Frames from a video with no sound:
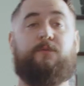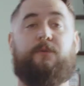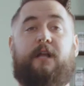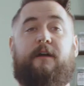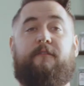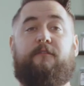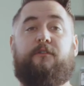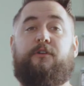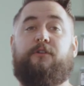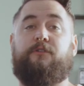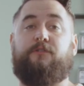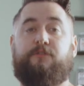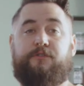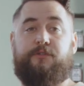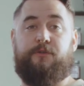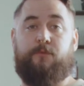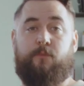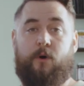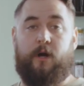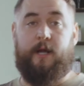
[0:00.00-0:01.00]
whatever
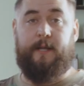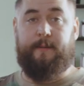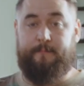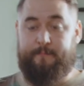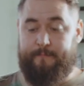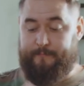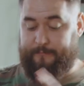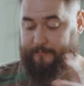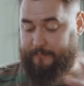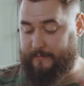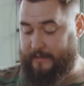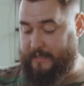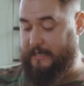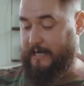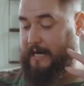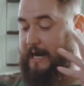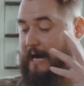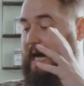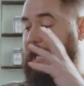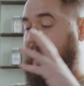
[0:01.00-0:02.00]
noodles you want.
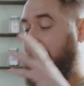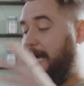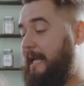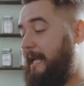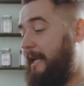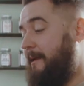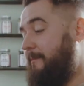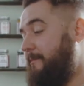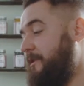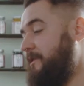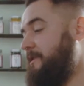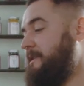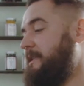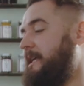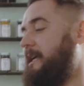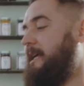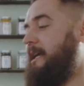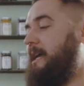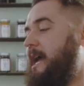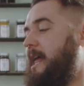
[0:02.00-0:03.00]
I am
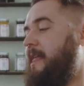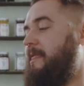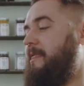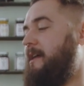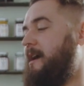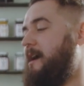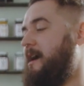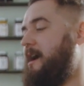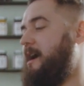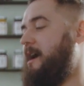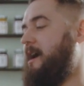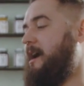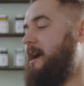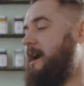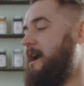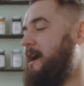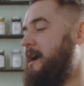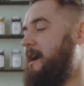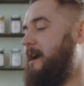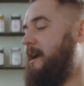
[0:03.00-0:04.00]
using the
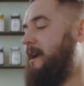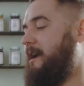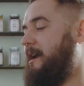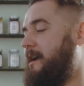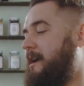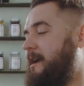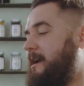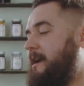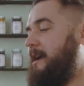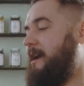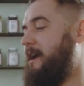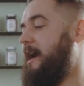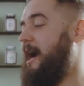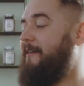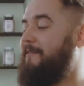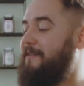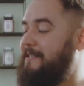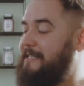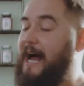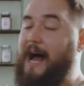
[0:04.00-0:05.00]

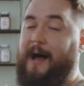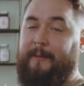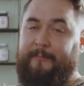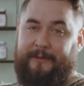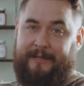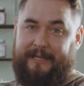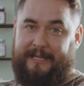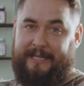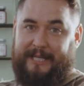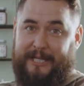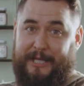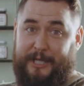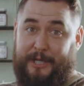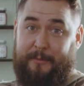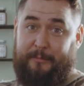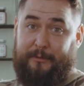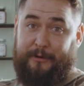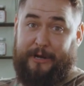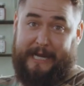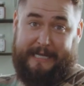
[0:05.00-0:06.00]
cavatappi
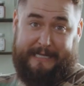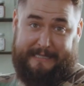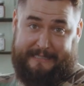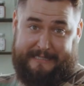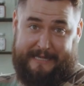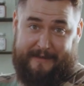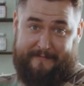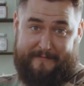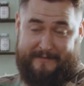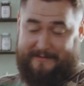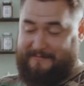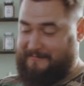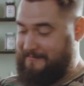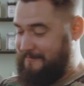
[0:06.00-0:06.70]
number 87.